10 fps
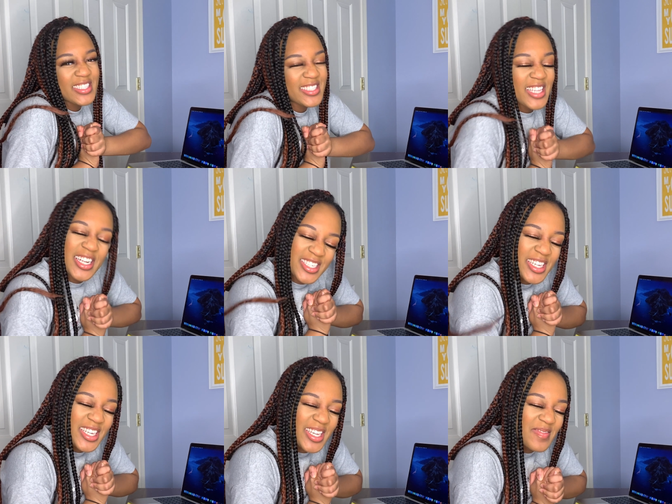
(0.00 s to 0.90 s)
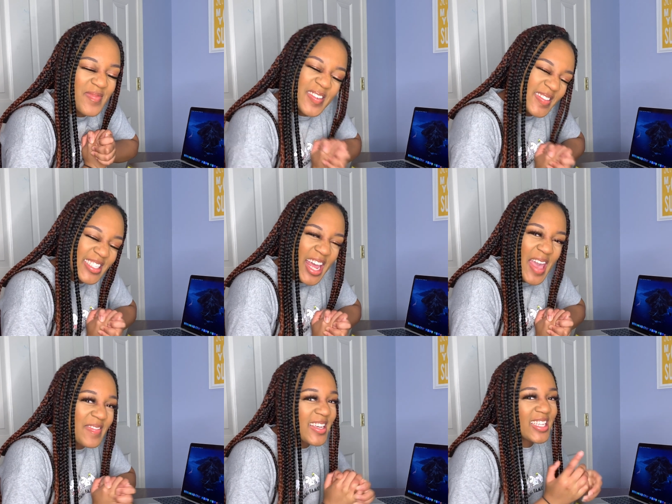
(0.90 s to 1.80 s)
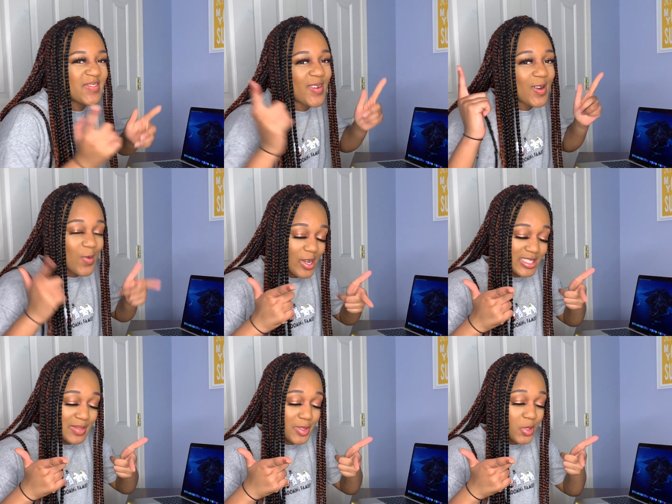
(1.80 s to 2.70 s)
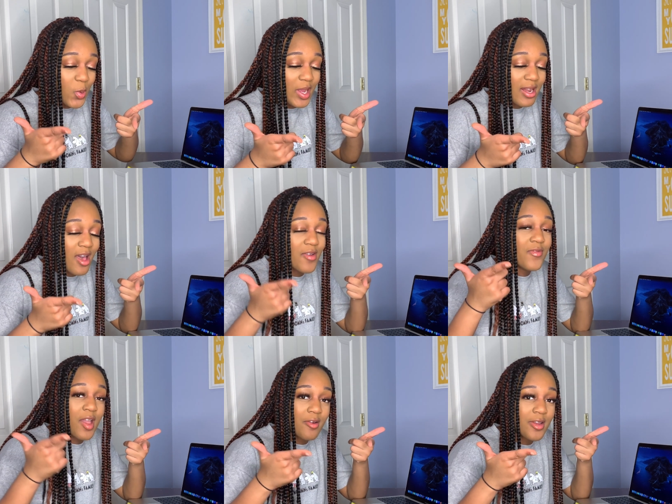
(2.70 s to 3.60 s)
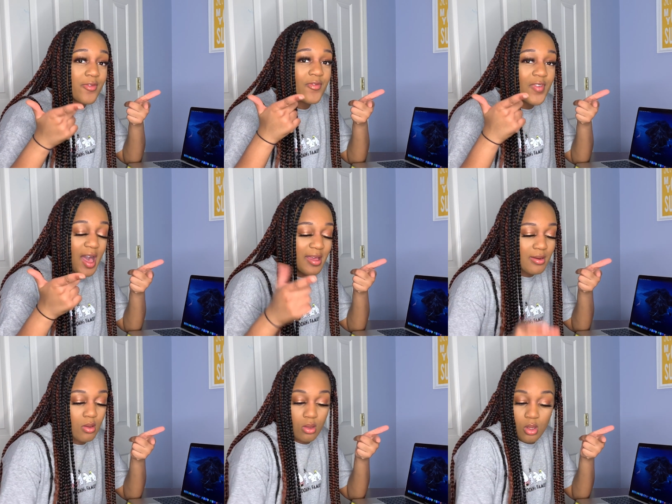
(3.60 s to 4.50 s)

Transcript: in such a good mood today because we are going to be doing a very fun